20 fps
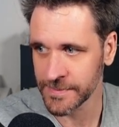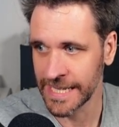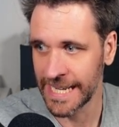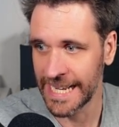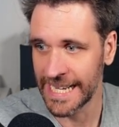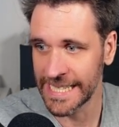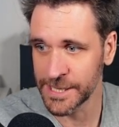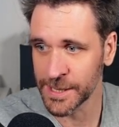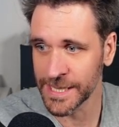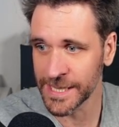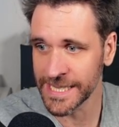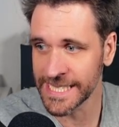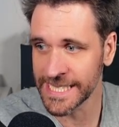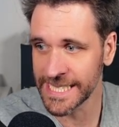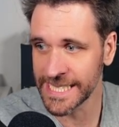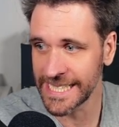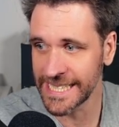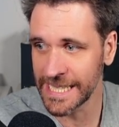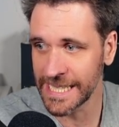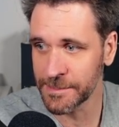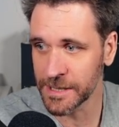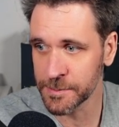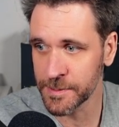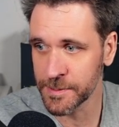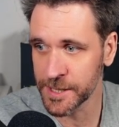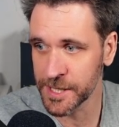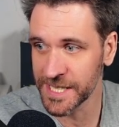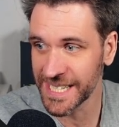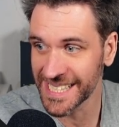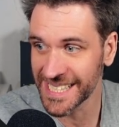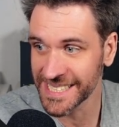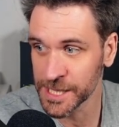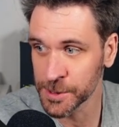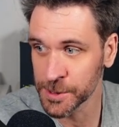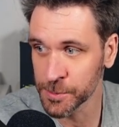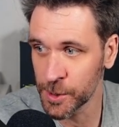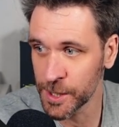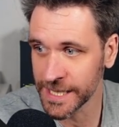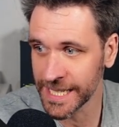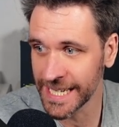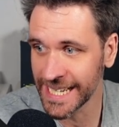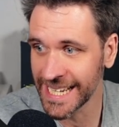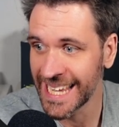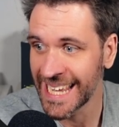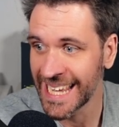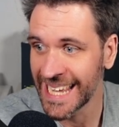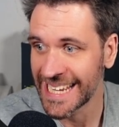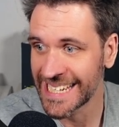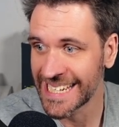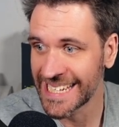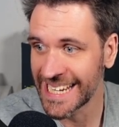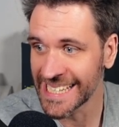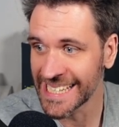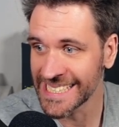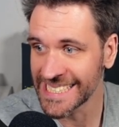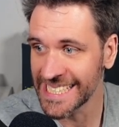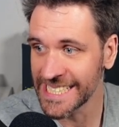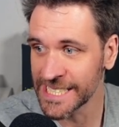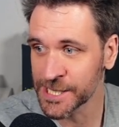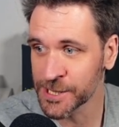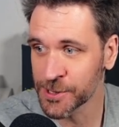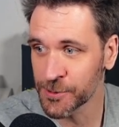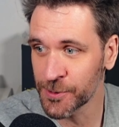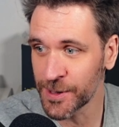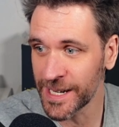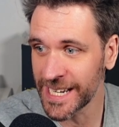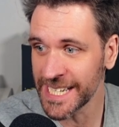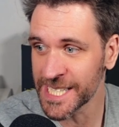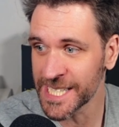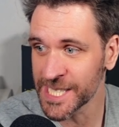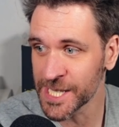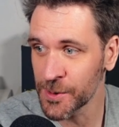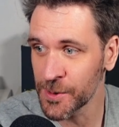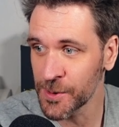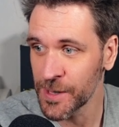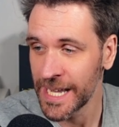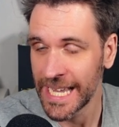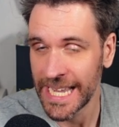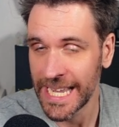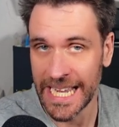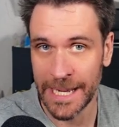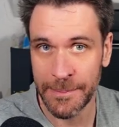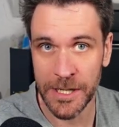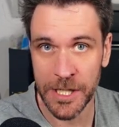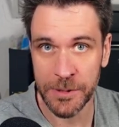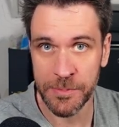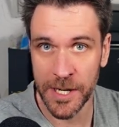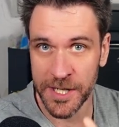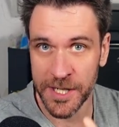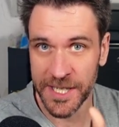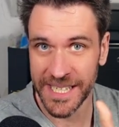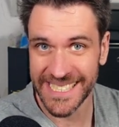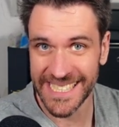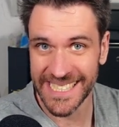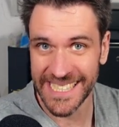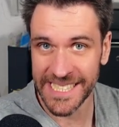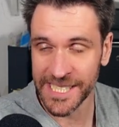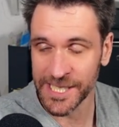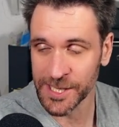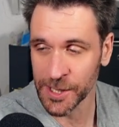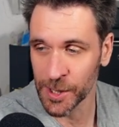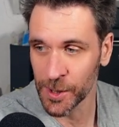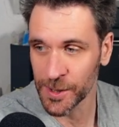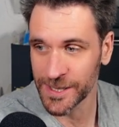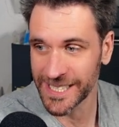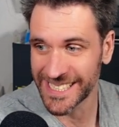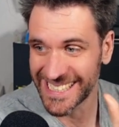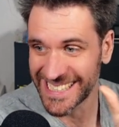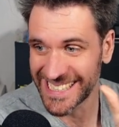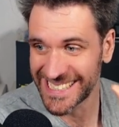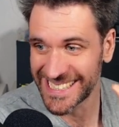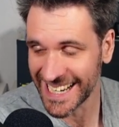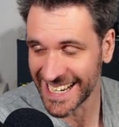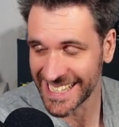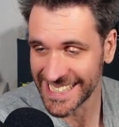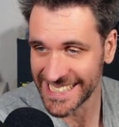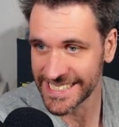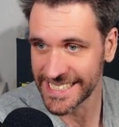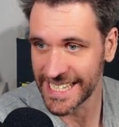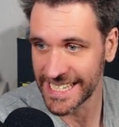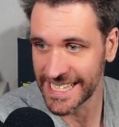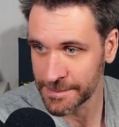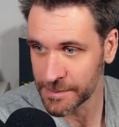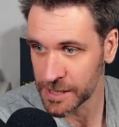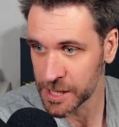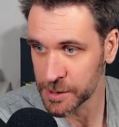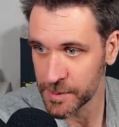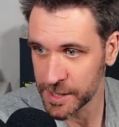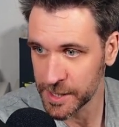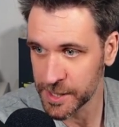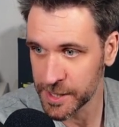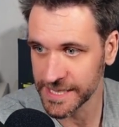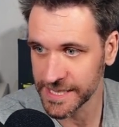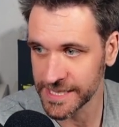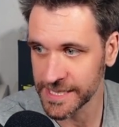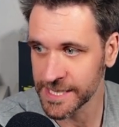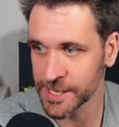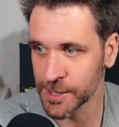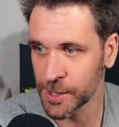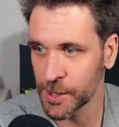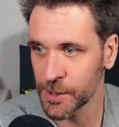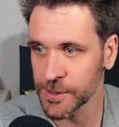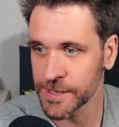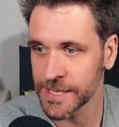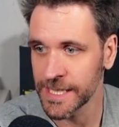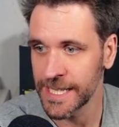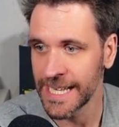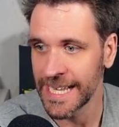As you can see, the ImageMagick test is working. Yes, it's green, so ImageMagick is installed. It detected that ImageMagick is installed.